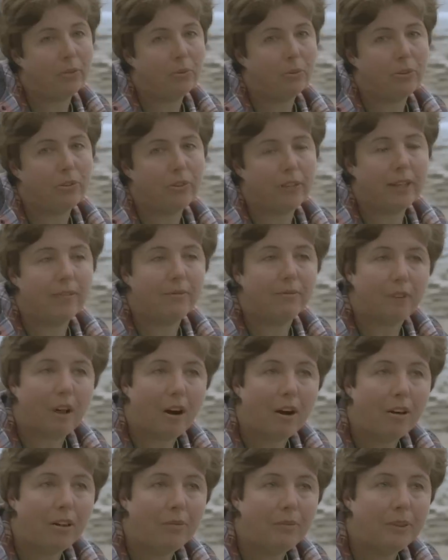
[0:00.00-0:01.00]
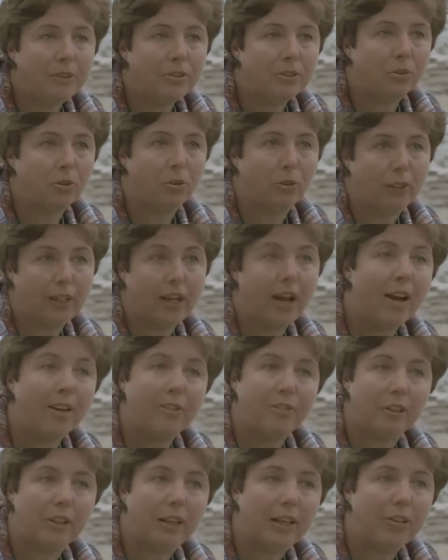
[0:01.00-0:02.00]
whether it was the environment or the
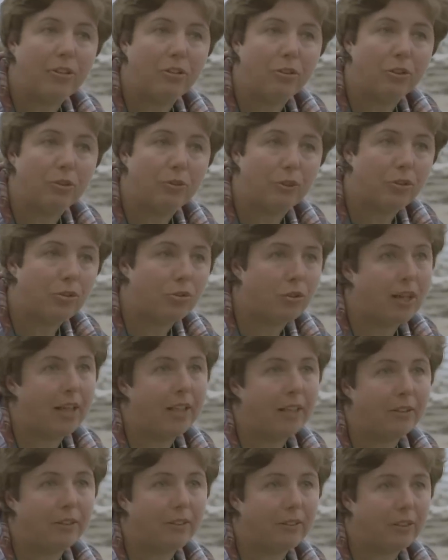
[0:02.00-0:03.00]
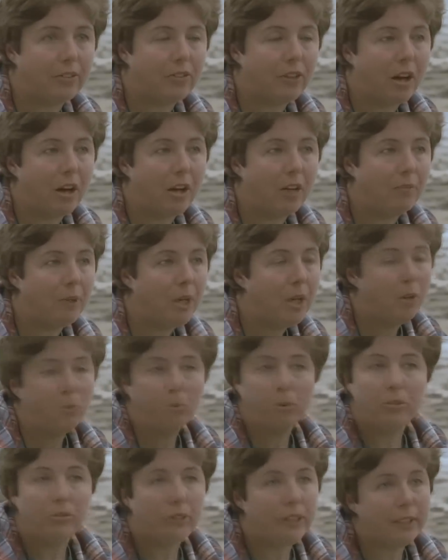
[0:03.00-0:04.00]
isolation of Australia at the time,
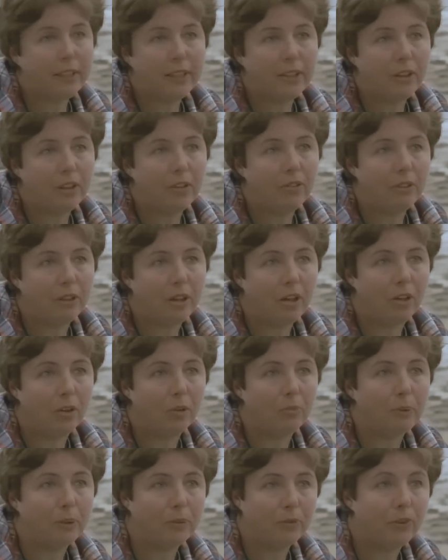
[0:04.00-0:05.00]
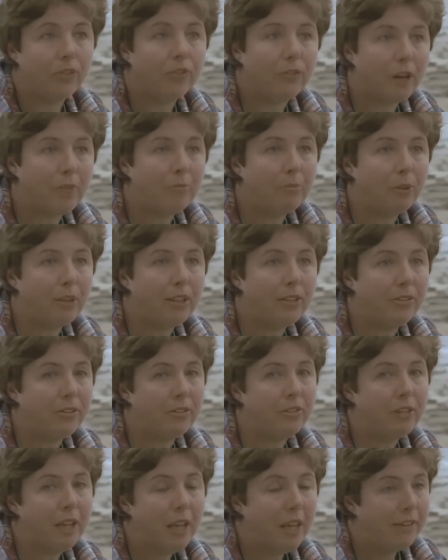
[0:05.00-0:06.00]
we really don't know. But for some
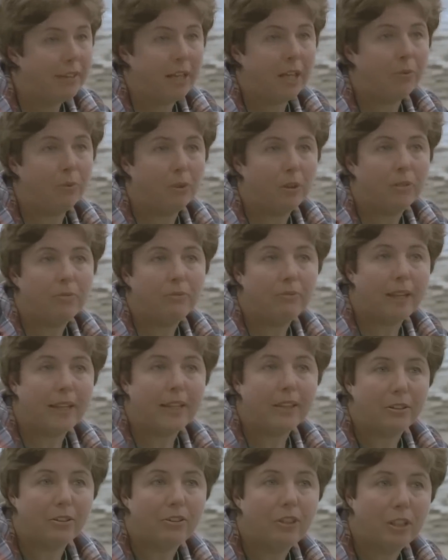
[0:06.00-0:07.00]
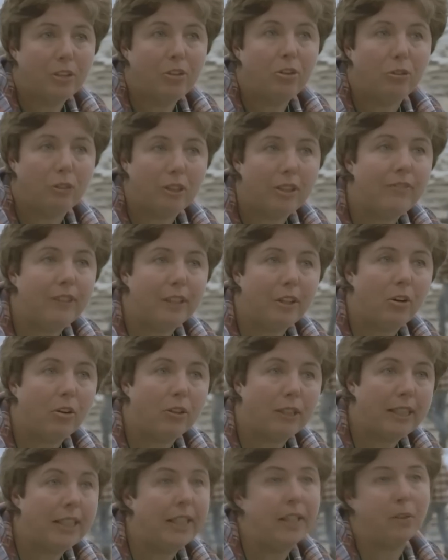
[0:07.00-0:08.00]
reason, they were, they continued living
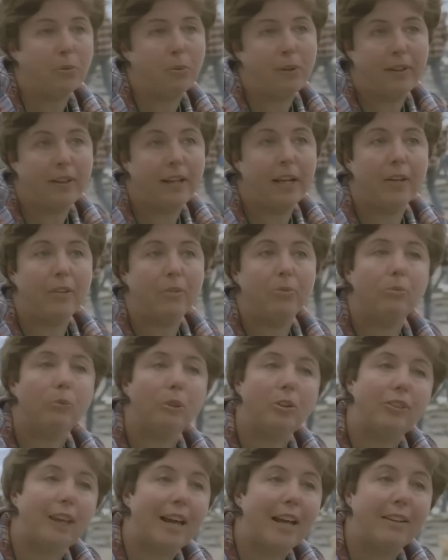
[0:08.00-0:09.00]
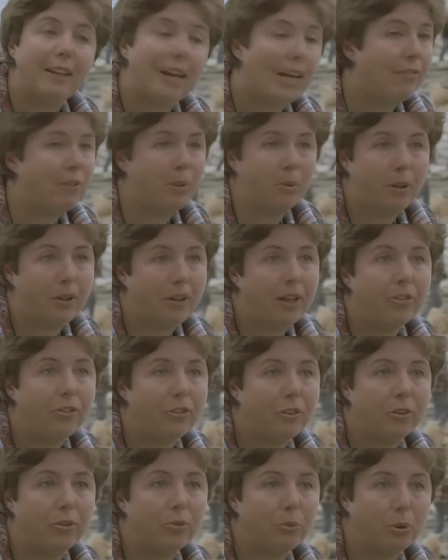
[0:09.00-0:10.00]
on here when they were dead everywhere
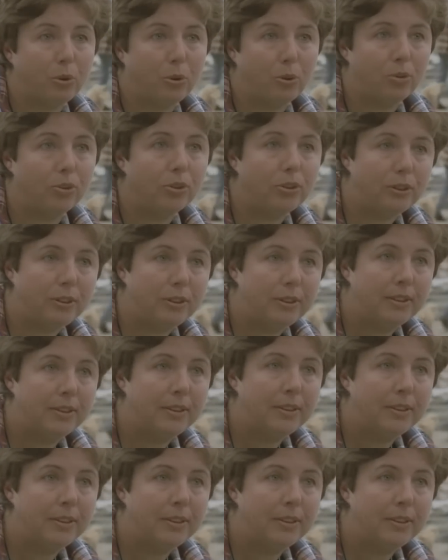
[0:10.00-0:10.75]
else in the world.